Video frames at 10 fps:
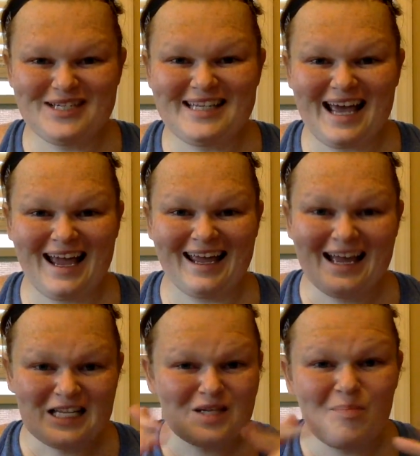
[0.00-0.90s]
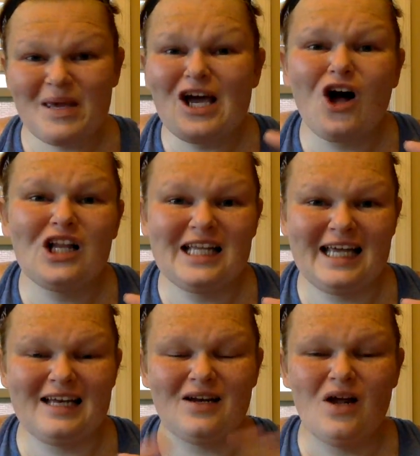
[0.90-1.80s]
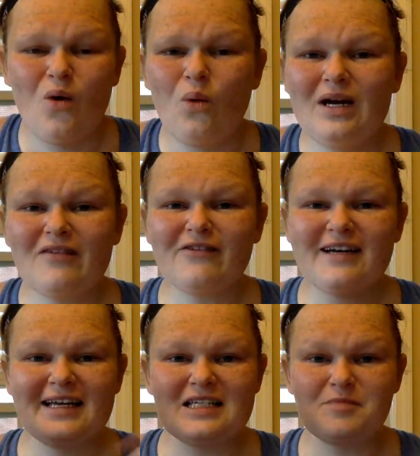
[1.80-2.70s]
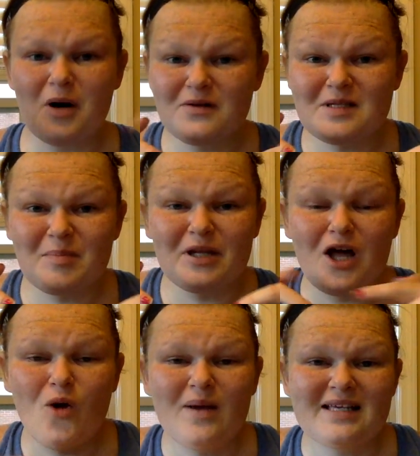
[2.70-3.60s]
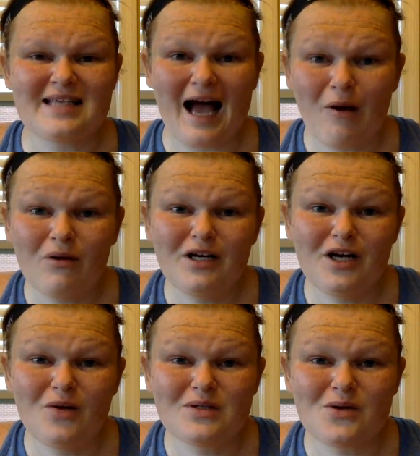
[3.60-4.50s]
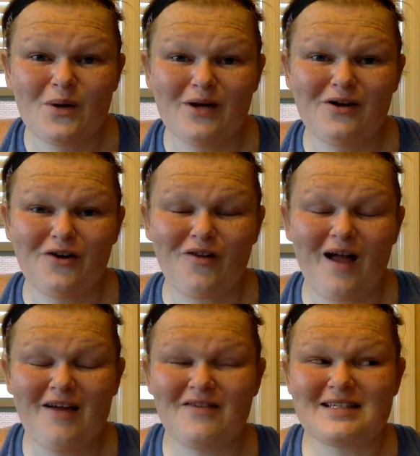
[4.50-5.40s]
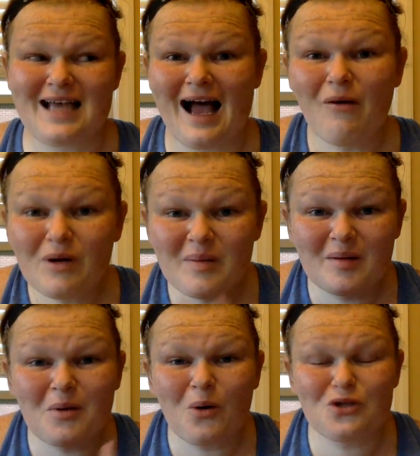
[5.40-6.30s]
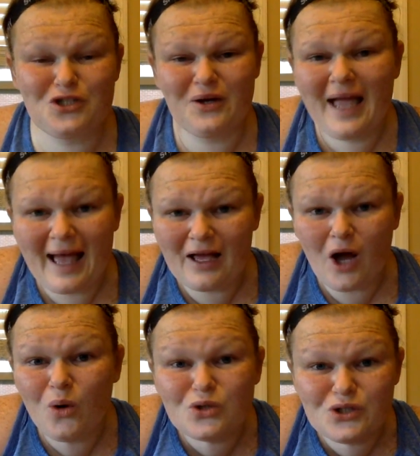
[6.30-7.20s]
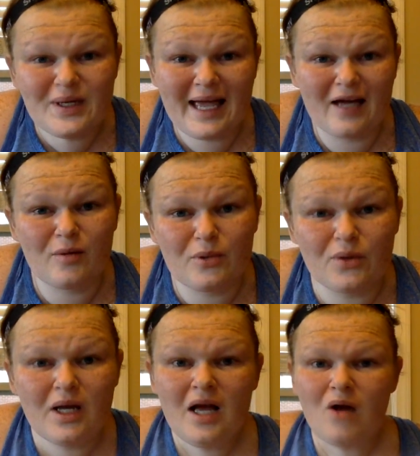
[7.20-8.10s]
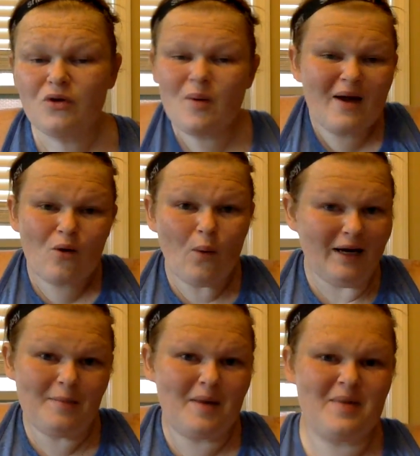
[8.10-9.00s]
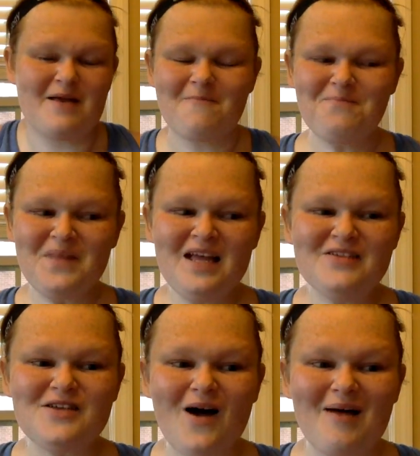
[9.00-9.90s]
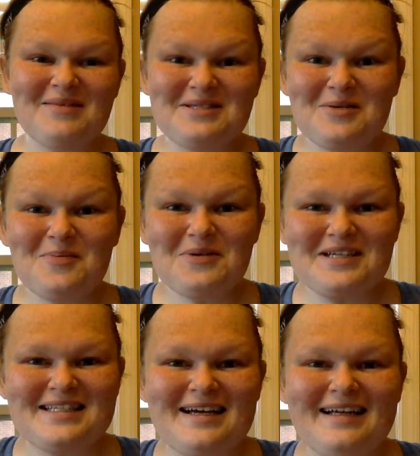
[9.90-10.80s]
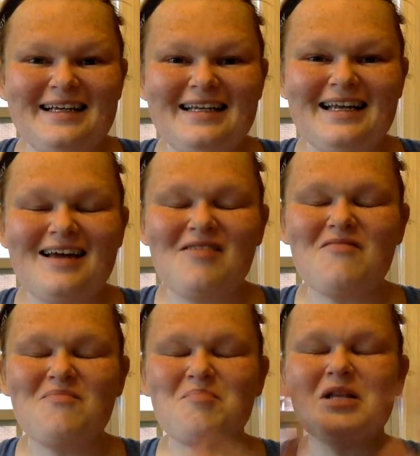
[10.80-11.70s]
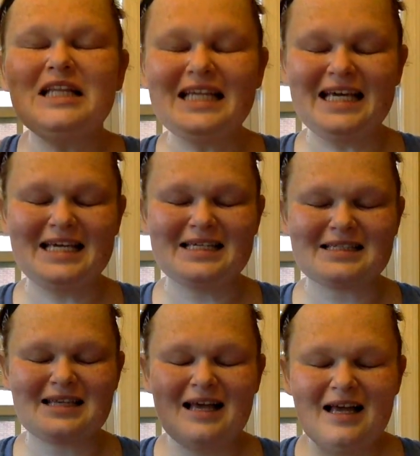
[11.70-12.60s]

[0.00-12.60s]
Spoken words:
today to be all in. Whatever it is, post it below because I want to know what's going on in your life because I want to be able to hold you accountable no matter what it may be. So I'm super excited. Please